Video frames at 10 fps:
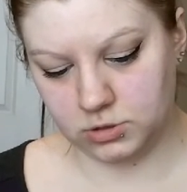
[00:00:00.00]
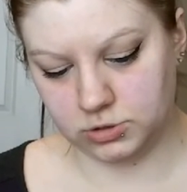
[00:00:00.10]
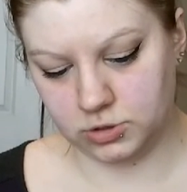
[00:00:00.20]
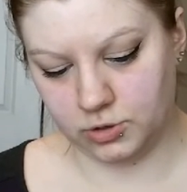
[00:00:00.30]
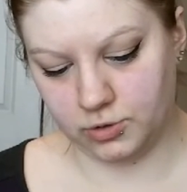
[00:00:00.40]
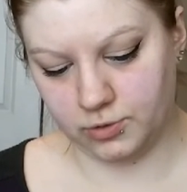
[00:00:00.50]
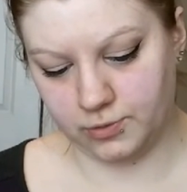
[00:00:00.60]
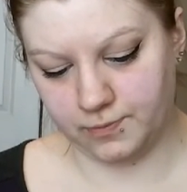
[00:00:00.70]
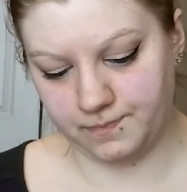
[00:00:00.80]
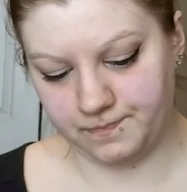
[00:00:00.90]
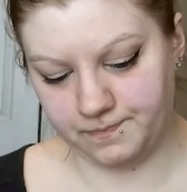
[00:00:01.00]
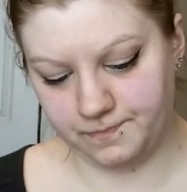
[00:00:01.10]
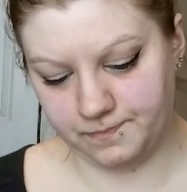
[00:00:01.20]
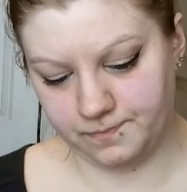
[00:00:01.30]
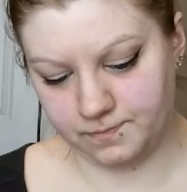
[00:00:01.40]
So,
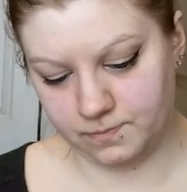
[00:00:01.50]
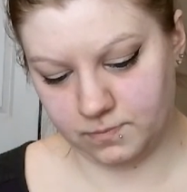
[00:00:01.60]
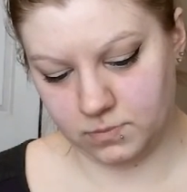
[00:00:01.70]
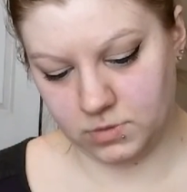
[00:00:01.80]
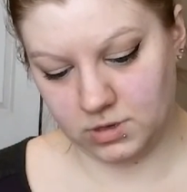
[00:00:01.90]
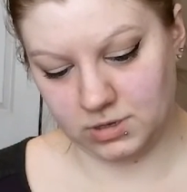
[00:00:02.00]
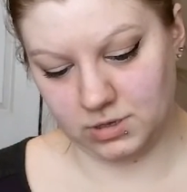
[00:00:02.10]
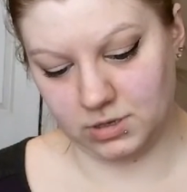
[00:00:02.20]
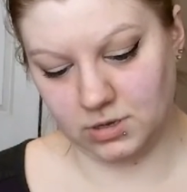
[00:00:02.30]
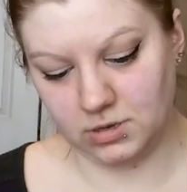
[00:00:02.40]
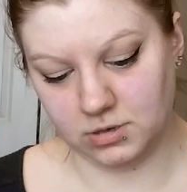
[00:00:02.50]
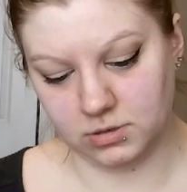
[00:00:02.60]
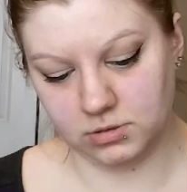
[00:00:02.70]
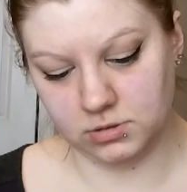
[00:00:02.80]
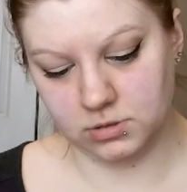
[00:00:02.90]
yeah.
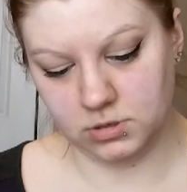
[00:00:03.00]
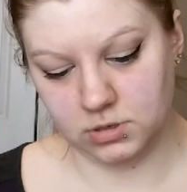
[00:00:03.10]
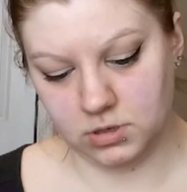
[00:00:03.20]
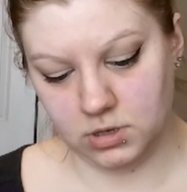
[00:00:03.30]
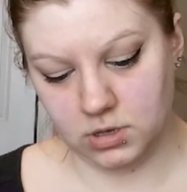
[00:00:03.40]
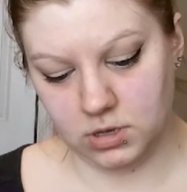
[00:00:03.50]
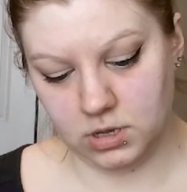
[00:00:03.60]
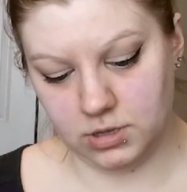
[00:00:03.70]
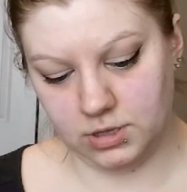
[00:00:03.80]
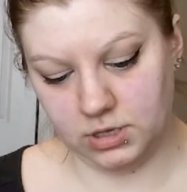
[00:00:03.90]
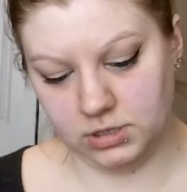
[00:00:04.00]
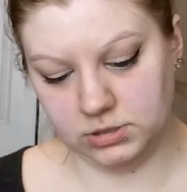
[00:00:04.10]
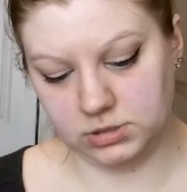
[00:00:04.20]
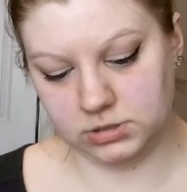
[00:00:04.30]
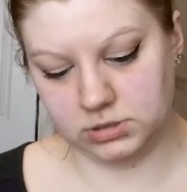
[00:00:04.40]
And
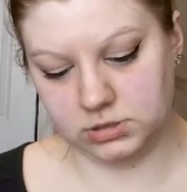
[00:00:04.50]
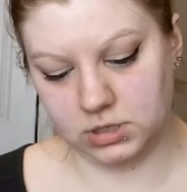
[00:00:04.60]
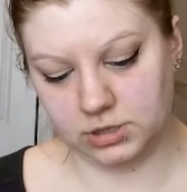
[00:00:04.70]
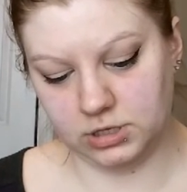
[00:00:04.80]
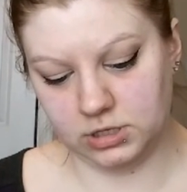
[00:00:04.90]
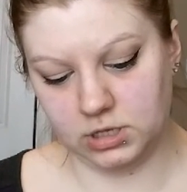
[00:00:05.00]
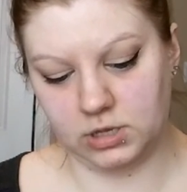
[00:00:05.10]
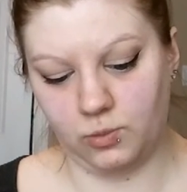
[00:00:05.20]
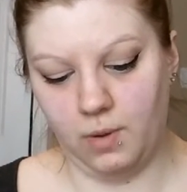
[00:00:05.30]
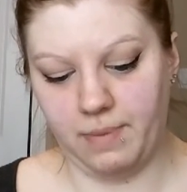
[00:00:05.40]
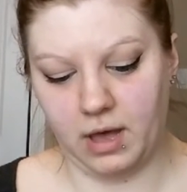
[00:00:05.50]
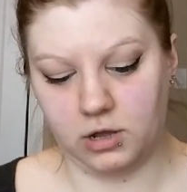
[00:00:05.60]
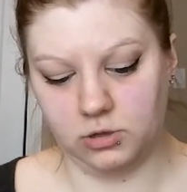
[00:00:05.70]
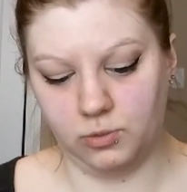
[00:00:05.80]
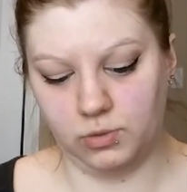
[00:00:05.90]
these, like one
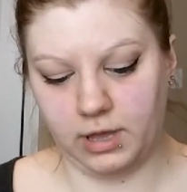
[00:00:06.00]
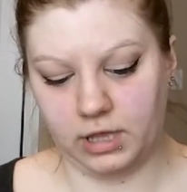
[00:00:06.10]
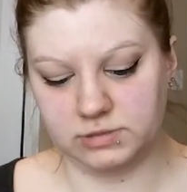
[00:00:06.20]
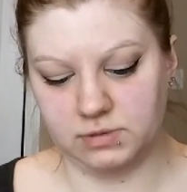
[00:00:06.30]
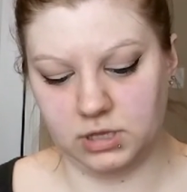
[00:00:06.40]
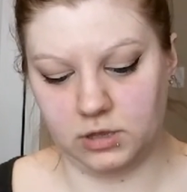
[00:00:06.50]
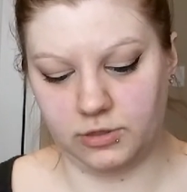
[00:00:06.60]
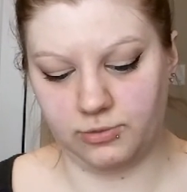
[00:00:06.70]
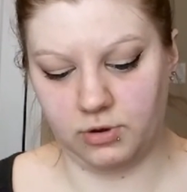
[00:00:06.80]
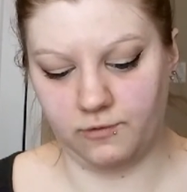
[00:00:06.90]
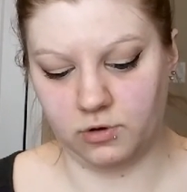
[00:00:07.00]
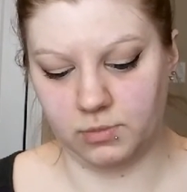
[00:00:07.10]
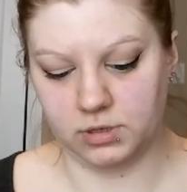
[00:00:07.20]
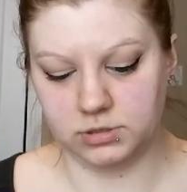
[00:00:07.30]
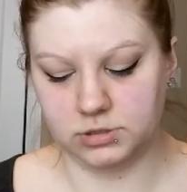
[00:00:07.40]
pack alone will last me like 3 or
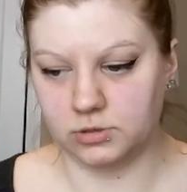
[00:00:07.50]
4 months.